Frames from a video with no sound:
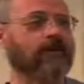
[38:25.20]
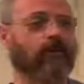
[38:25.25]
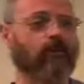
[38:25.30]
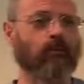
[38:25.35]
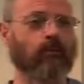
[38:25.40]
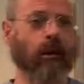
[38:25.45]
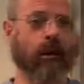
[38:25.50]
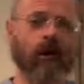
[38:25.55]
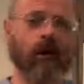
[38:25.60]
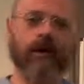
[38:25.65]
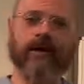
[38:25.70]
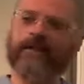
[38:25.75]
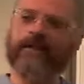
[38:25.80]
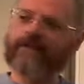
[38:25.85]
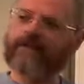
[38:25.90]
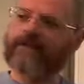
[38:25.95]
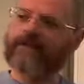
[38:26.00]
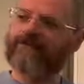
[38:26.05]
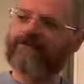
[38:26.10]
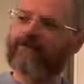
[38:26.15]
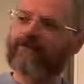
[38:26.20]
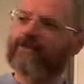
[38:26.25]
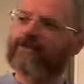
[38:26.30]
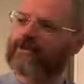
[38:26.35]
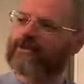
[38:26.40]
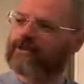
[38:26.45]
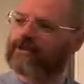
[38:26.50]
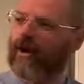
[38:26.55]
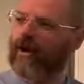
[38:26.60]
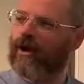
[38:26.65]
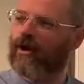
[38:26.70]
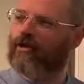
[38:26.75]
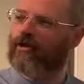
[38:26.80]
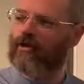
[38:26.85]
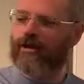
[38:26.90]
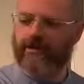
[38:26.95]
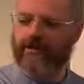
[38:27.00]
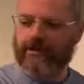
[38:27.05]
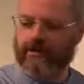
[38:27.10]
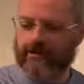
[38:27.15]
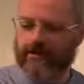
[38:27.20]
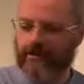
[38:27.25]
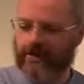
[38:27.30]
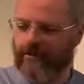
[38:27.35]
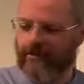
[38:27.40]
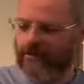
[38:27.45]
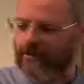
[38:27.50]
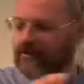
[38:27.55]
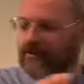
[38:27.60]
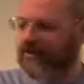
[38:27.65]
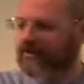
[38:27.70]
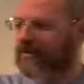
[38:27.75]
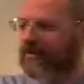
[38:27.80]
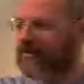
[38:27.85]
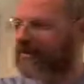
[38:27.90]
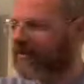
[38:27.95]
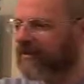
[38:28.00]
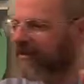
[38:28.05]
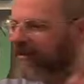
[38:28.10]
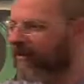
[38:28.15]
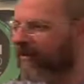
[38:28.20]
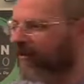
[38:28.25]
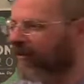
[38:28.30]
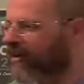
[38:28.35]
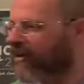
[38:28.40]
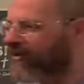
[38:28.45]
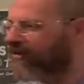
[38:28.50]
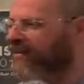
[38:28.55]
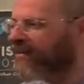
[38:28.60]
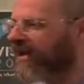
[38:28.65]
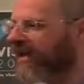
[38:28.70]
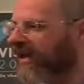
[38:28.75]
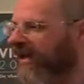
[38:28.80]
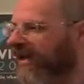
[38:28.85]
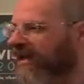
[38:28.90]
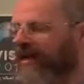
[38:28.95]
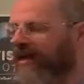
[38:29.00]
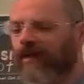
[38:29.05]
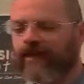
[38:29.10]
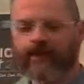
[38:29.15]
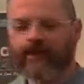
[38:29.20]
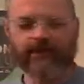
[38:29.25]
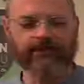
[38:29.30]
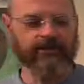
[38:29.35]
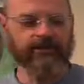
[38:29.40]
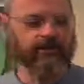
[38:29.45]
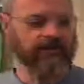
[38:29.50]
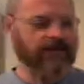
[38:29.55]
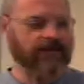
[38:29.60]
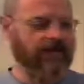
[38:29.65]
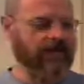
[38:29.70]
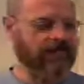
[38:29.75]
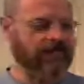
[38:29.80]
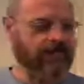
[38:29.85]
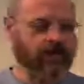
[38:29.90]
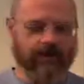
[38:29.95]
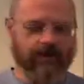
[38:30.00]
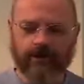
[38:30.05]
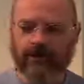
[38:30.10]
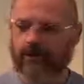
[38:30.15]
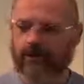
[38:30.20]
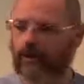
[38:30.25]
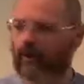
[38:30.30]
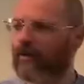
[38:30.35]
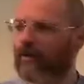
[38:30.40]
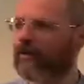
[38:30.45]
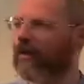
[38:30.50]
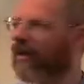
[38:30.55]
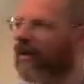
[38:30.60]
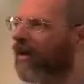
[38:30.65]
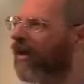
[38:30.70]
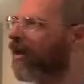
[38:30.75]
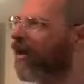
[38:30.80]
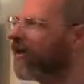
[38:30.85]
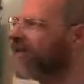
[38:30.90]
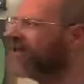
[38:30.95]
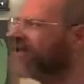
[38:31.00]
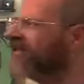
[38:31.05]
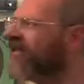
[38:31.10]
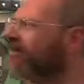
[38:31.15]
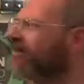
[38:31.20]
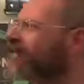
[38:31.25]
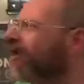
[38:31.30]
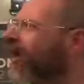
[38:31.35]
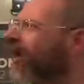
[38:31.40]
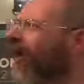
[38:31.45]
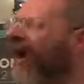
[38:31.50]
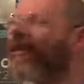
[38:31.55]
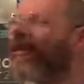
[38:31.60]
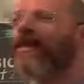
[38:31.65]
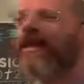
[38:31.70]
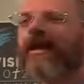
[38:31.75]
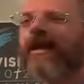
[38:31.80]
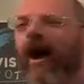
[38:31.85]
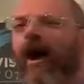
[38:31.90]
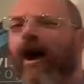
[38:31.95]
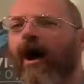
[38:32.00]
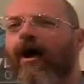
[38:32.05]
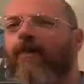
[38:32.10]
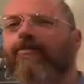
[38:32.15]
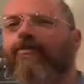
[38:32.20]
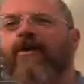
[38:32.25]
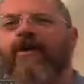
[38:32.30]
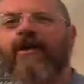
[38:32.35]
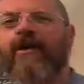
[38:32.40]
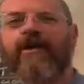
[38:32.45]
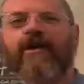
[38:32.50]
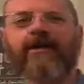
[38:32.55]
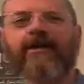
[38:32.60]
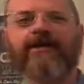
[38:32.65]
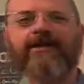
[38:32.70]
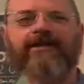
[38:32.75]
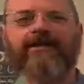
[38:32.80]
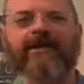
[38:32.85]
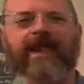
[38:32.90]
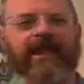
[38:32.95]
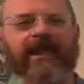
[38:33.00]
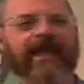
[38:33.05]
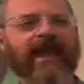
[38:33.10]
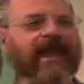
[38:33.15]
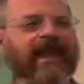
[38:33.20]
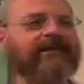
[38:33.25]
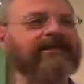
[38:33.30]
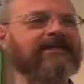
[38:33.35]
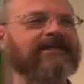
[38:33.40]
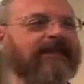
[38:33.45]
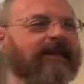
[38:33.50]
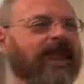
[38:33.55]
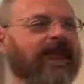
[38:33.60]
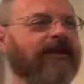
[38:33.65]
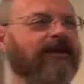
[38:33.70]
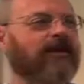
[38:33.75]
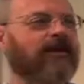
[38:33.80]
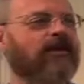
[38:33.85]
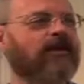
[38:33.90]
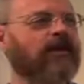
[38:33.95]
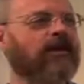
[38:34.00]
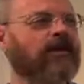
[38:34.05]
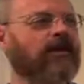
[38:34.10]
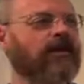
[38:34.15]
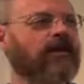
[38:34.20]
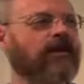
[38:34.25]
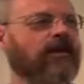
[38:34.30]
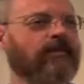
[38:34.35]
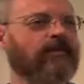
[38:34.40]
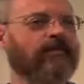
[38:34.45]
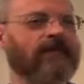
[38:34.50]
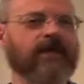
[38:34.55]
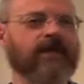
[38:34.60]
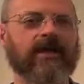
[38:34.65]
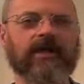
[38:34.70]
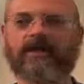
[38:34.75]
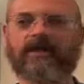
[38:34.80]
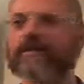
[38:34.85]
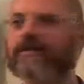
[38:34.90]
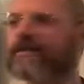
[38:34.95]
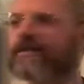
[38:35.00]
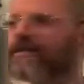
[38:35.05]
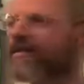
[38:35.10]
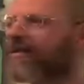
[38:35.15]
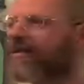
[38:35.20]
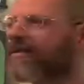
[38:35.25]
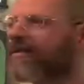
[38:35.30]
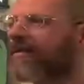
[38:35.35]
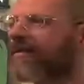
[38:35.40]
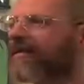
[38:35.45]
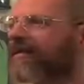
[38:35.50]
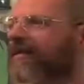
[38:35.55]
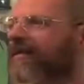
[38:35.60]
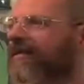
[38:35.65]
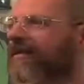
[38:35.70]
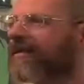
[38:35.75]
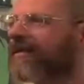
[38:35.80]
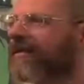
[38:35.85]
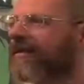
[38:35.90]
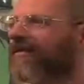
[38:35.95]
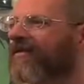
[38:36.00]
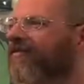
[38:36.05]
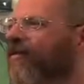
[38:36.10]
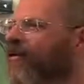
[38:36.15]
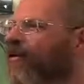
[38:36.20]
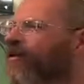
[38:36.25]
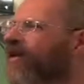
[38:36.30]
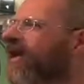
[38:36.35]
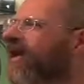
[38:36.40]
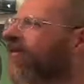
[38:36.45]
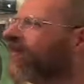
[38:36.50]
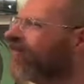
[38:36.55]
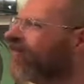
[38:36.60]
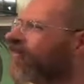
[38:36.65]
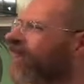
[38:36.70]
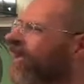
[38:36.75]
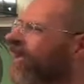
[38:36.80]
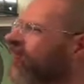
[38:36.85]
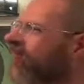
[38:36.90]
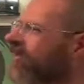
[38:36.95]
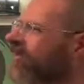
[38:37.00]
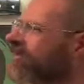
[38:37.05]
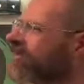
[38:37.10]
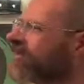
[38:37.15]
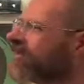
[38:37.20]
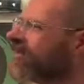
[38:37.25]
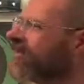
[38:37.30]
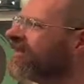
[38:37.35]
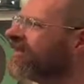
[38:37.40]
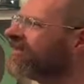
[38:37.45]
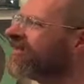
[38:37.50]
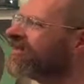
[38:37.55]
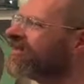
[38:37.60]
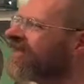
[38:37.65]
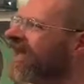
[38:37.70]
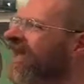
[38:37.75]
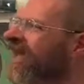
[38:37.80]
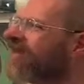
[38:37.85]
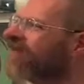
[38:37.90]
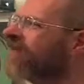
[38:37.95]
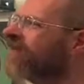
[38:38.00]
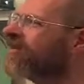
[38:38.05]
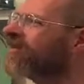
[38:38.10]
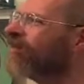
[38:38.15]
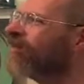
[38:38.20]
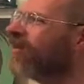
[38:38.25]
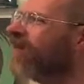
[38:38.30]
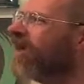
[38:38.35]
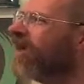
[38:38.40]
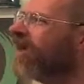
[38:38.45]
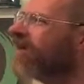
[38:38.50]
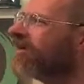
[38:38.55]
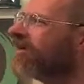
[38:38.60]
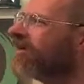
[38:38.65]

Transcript: wrong and sinful at the start, that just keep repeating, that just keep going along, that just keep coming up decades later, because even though you get forgiveness, it doesn't take things away.